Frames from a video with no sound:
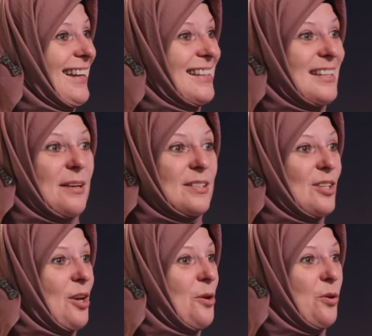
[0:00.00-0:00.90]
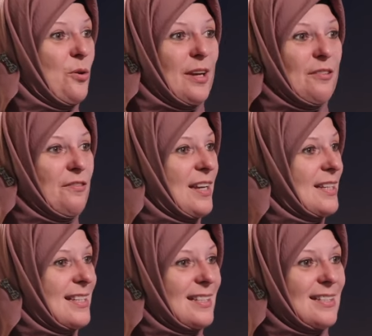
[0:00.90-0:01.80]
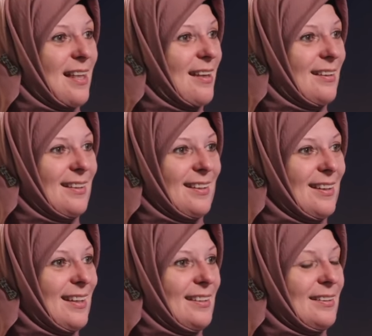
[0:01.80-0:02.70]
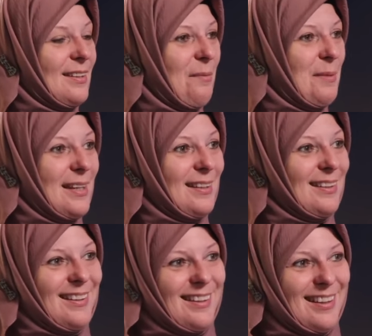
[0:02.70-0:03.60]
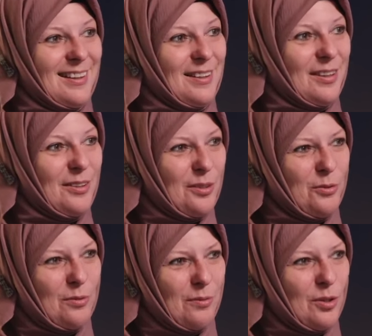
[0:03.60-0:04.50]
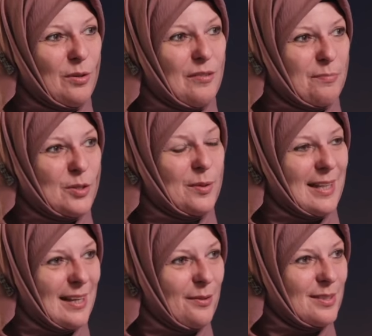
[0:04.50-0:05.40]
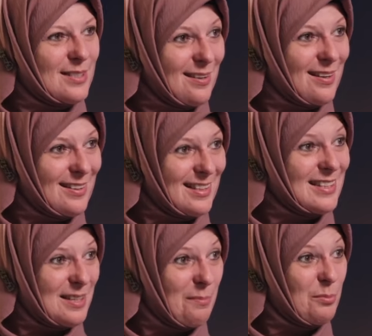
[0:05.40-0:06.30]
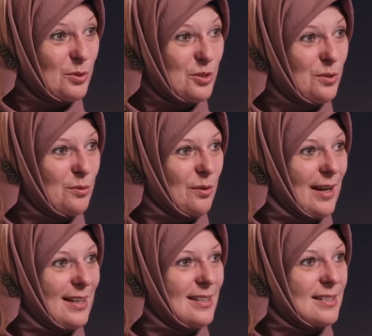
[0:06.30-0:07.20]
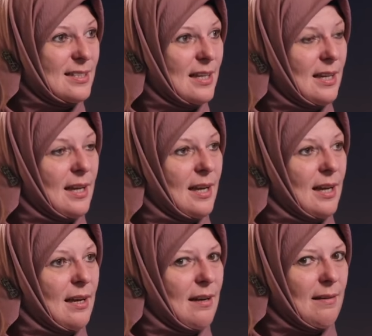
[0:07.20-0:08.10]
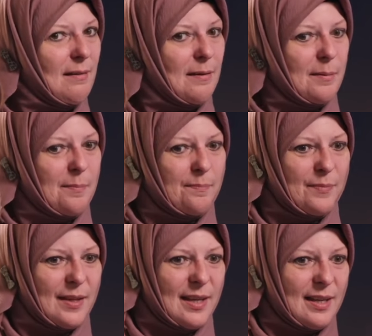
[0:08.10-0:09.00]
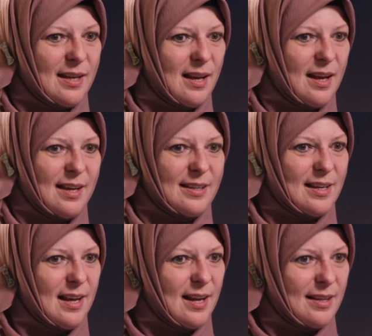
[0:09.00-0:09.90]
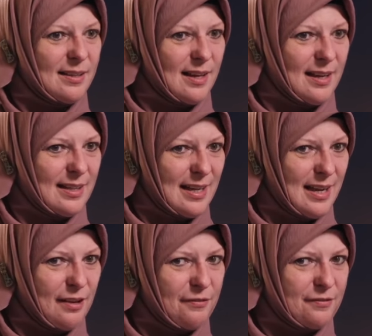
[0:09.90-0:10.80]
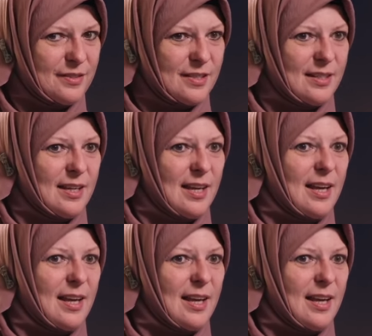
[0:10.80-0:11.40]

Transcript: it, there's no quick fix, is there? Yeah. I mean, you you live between here and, and Istanbul too, right? Yes, yeah. Um, I I I left,